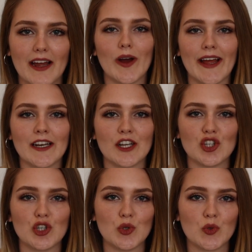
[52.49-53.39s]
When
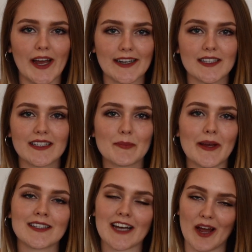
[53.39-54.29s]
you get to
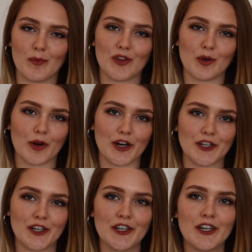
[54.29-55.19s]
spend time with your
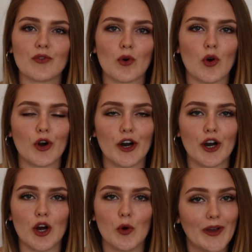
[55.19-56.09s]
partner
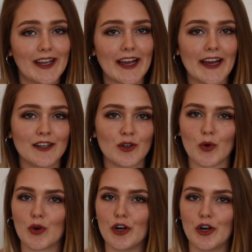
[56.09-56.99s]
for a weekend
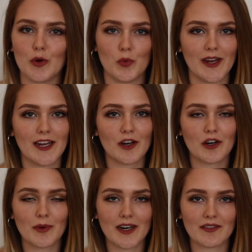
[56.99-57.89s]
or a week
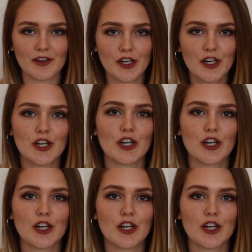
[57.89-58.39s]
or whatever,